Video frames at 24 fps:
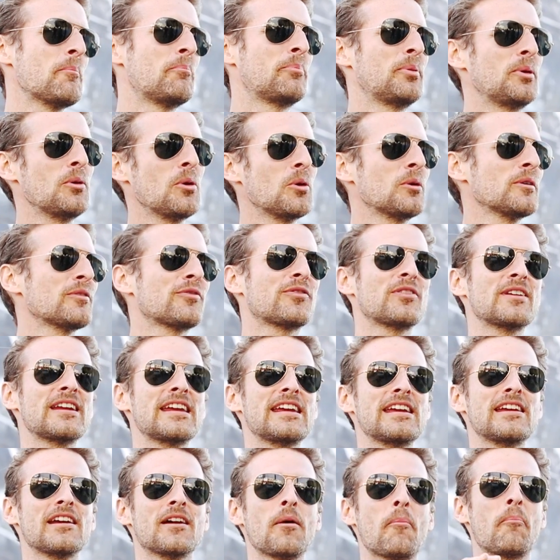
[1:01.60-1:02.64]

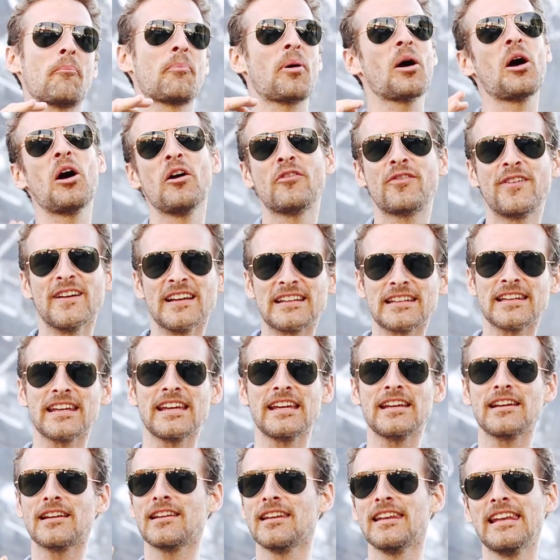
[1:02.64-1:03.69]
beautifully,
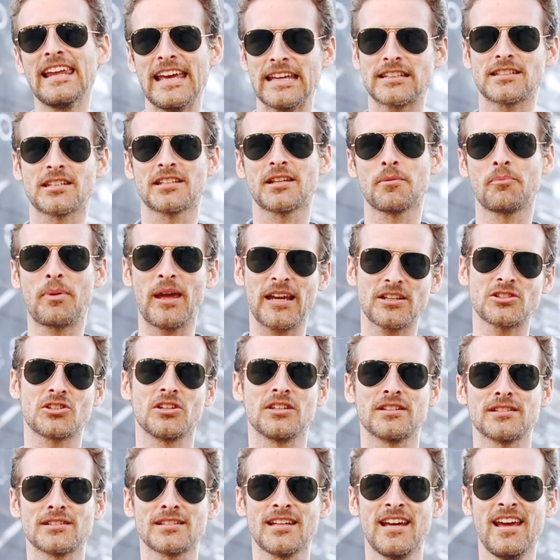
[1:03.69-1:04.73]
perfectly lit
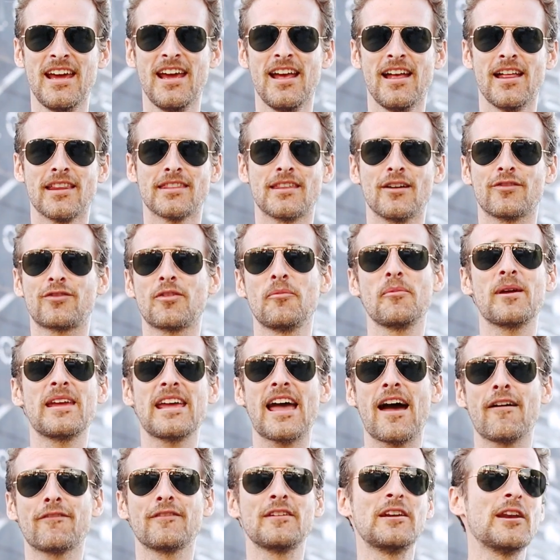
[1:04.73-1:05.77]
pictures that for me
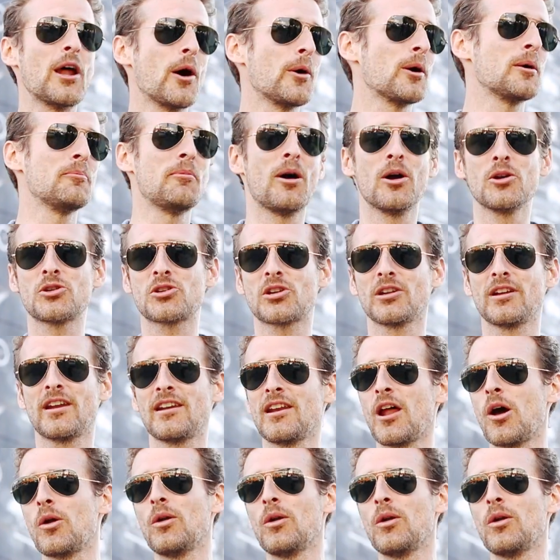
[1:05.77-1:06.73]
have no emotion and no